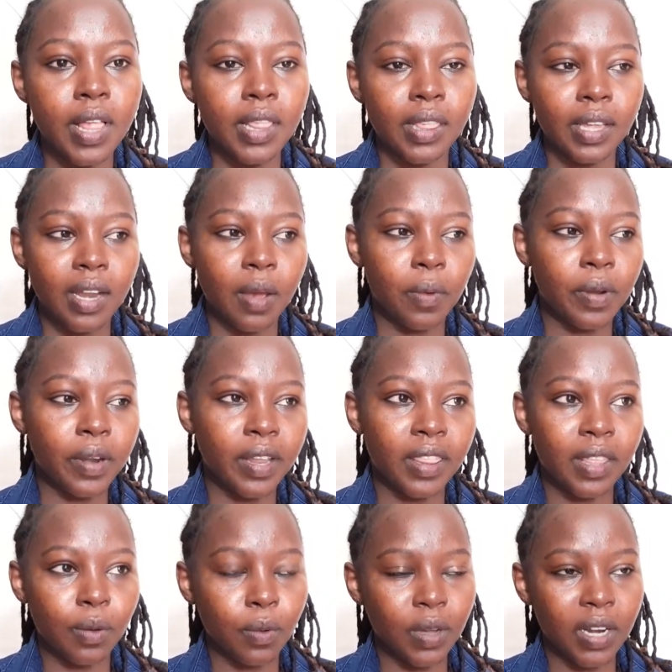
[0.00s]
Then I wondered,
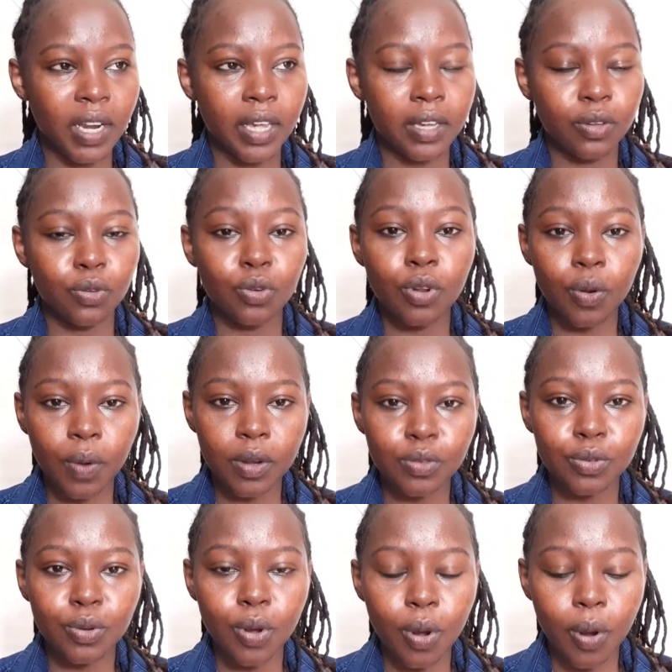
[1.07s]
they were like, you don't want to
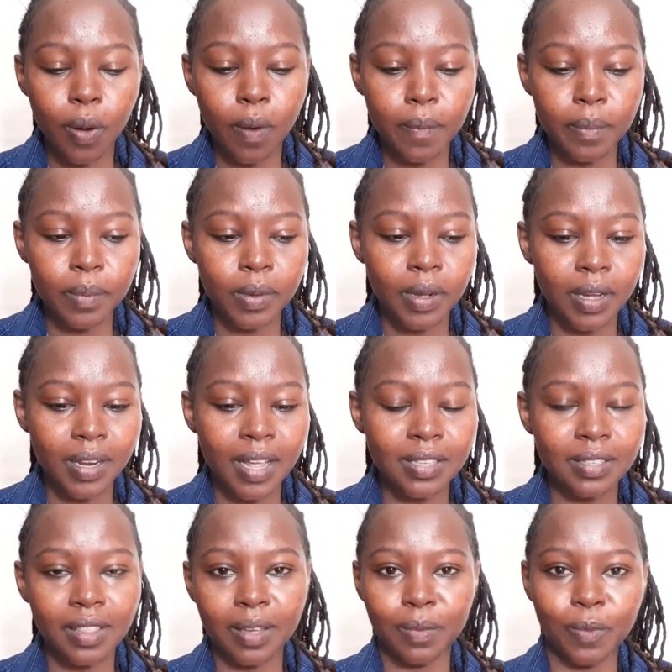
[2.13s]
go home? I
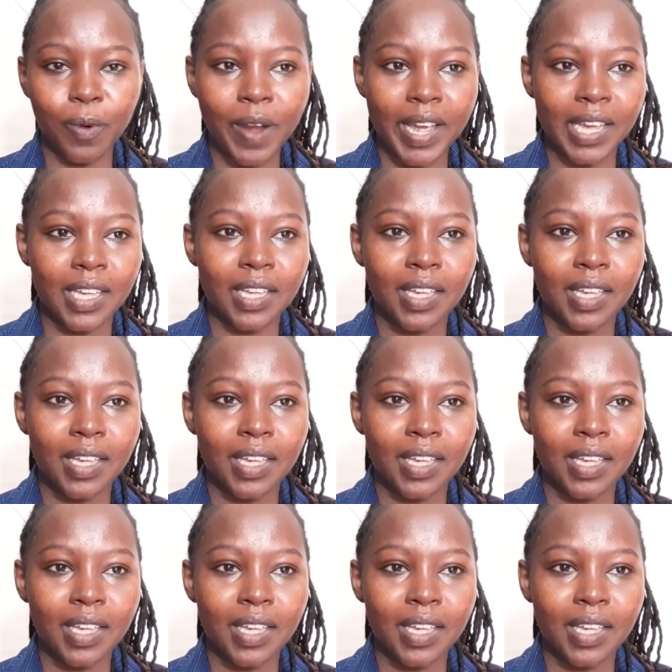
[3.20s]
asked them why.